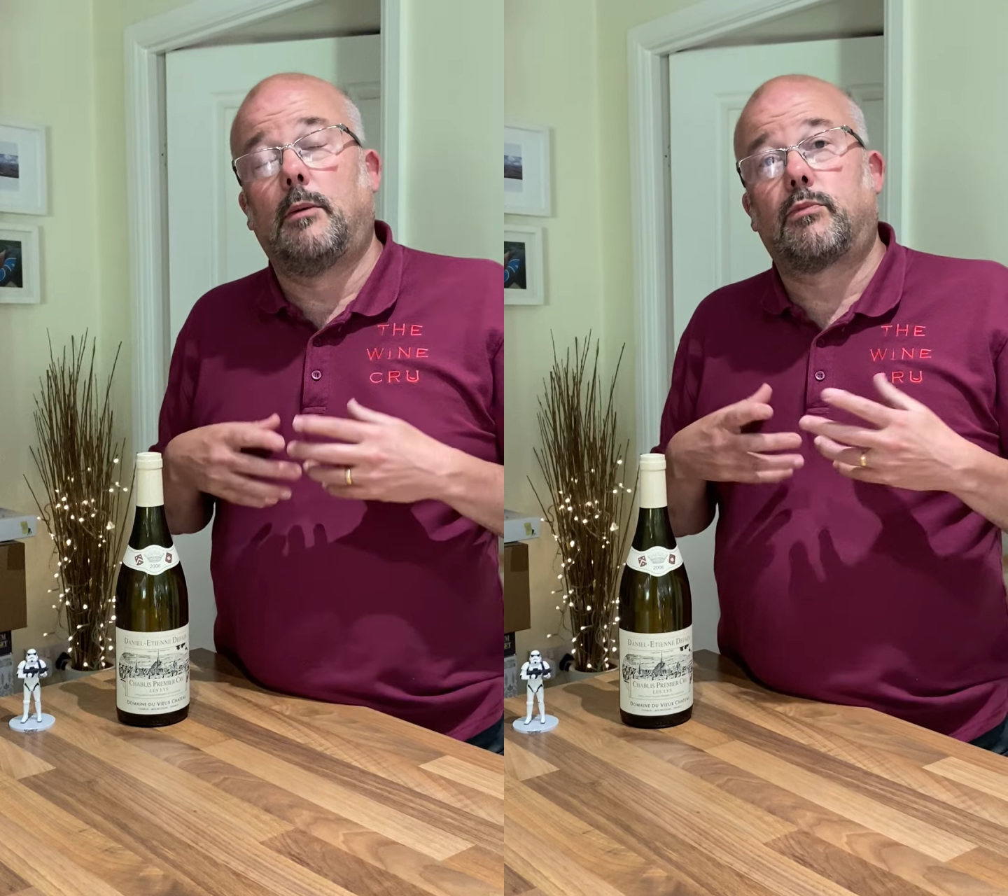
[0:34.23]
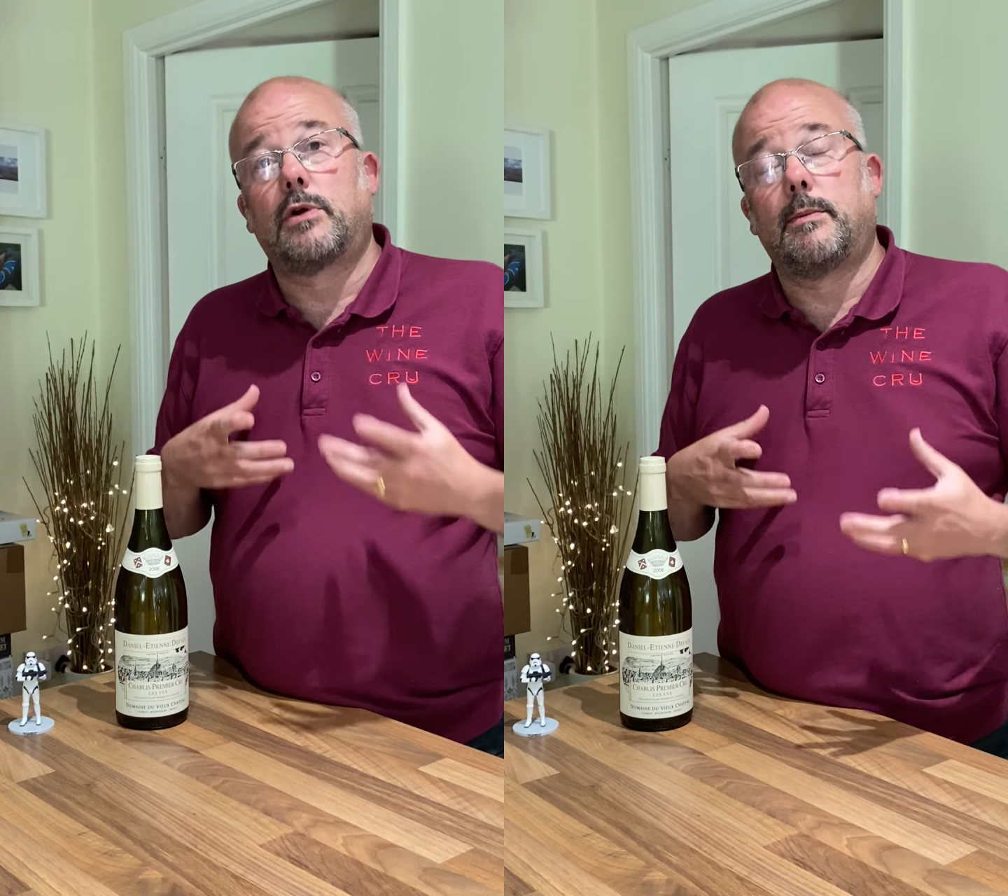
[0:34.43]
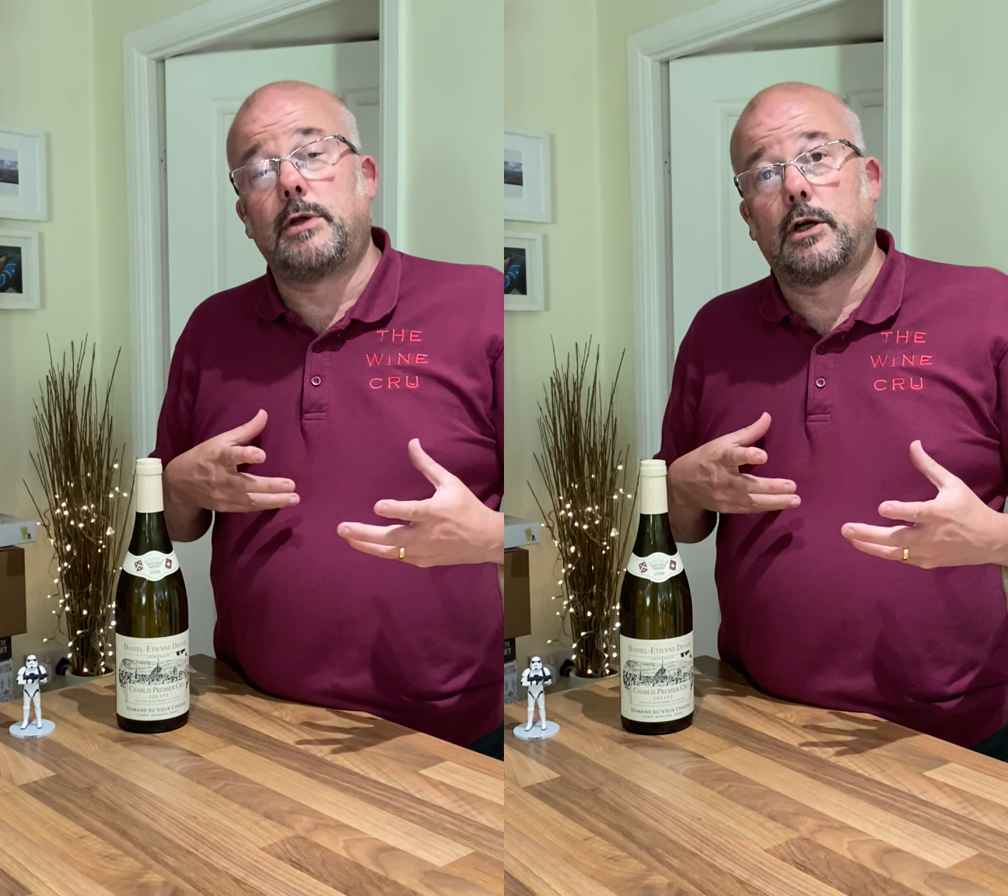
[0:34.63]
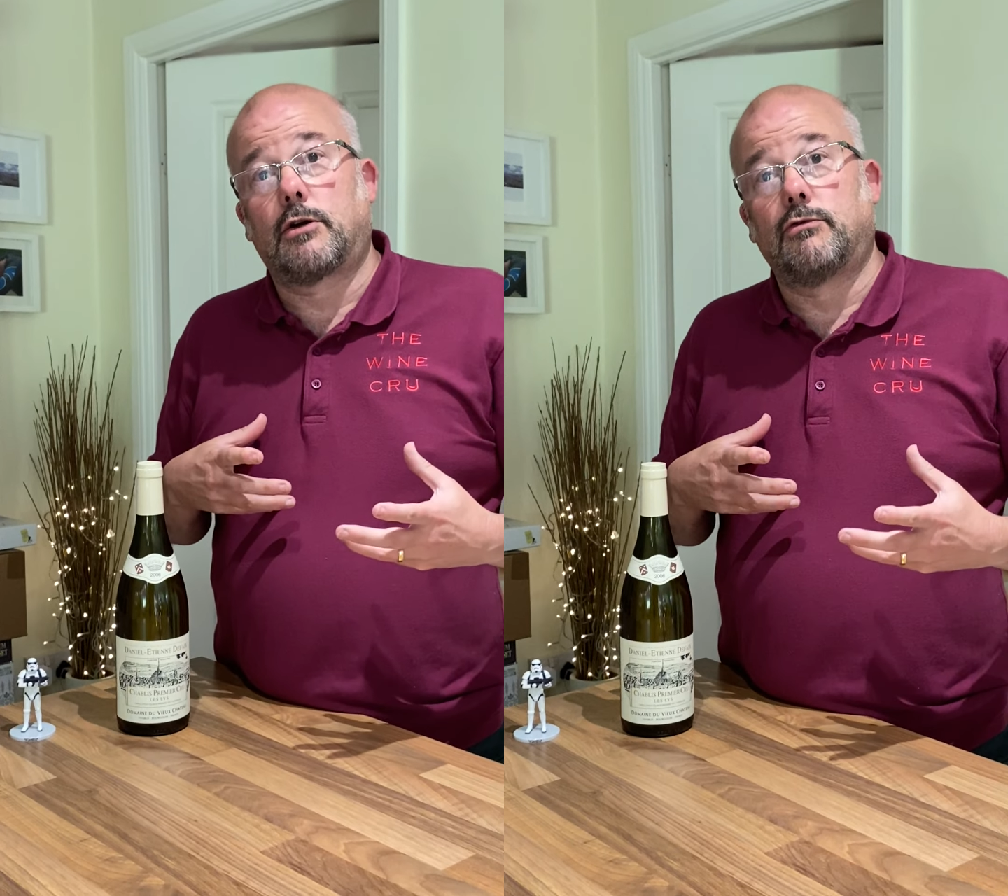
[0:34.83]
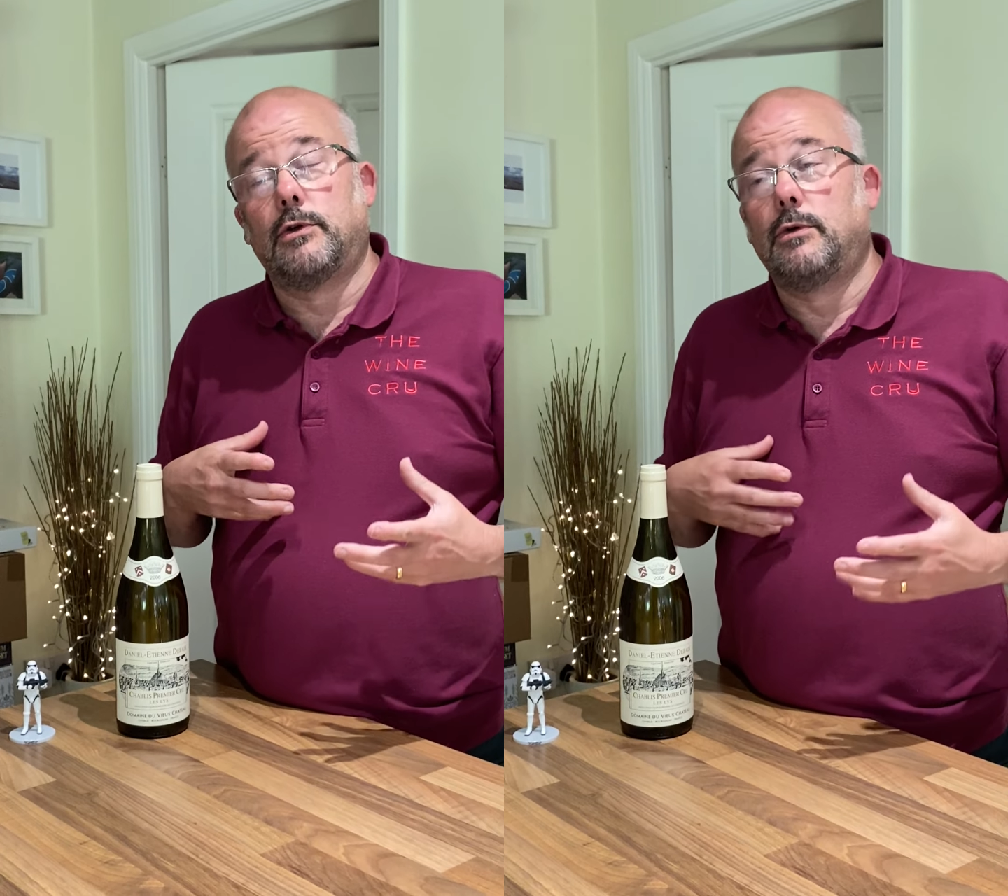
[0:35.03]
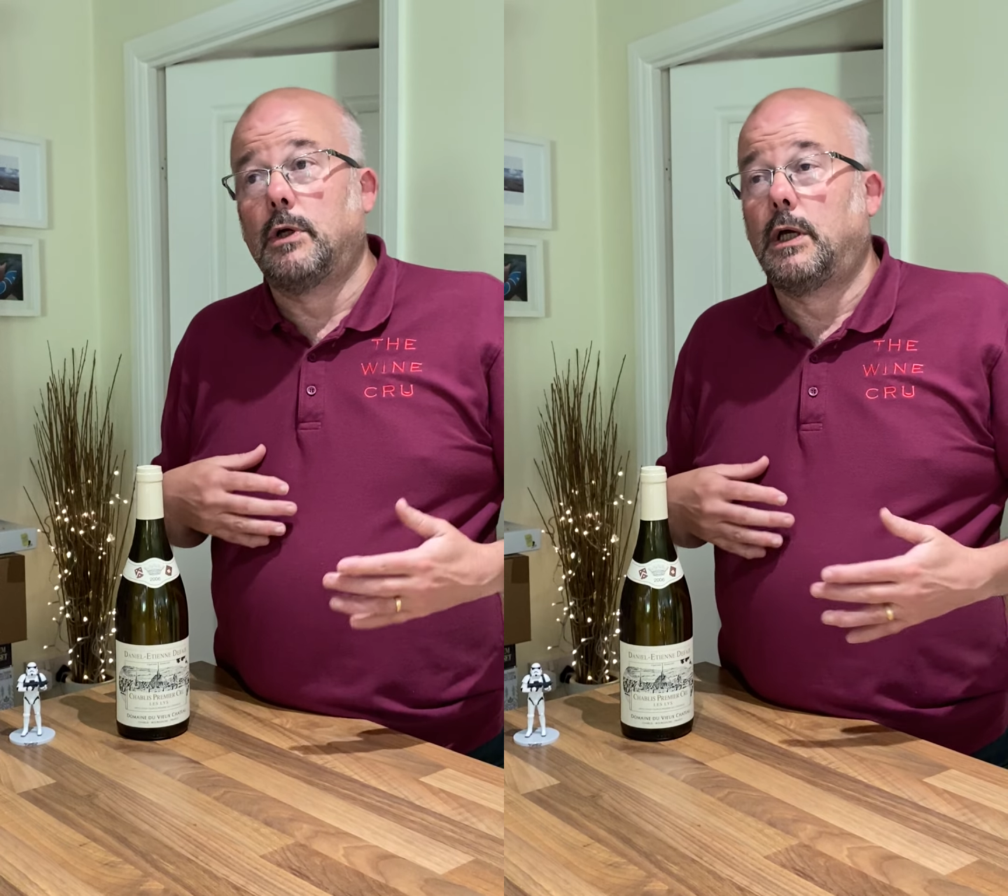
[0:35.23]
Premier Cru.